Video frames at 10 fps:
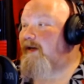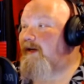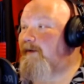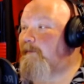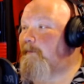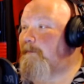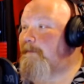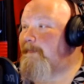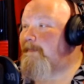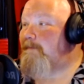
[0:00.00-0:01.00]
Um,
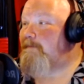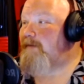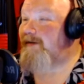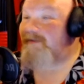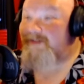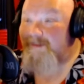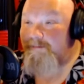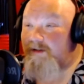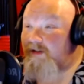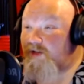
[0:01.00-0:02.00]
but if it's
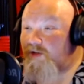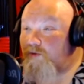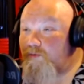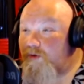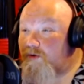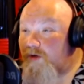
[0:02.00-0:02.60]
something that you